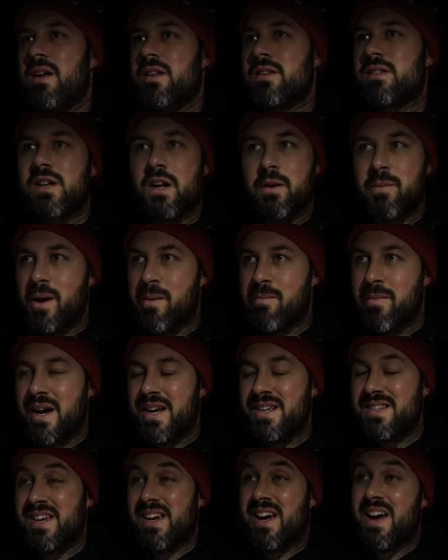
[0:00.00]
It's going to be
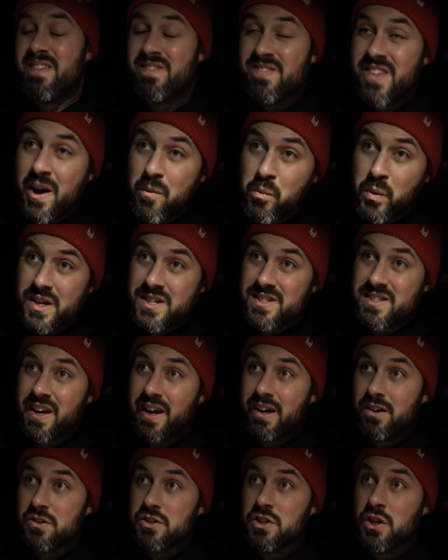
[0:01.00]
amazing. And then we
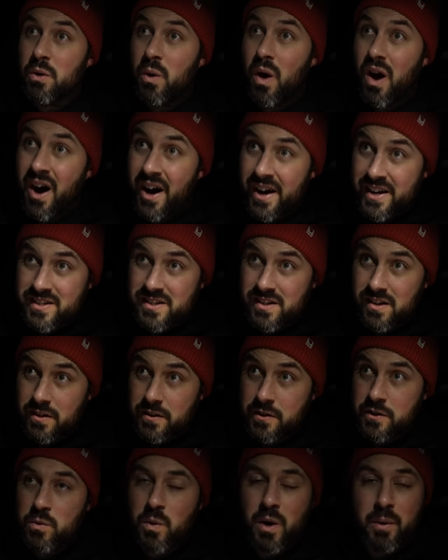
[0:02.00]
sail to
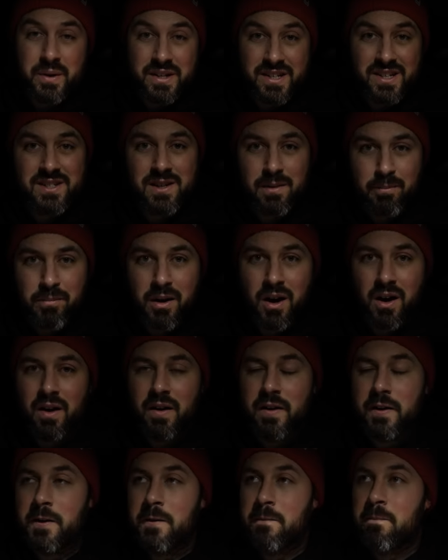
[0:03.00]
Iceland, where we
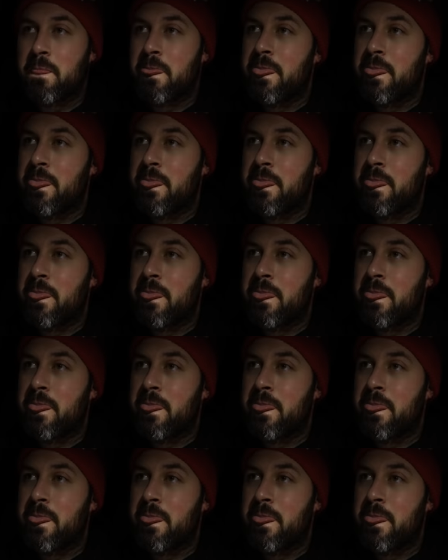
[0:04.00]
disembark,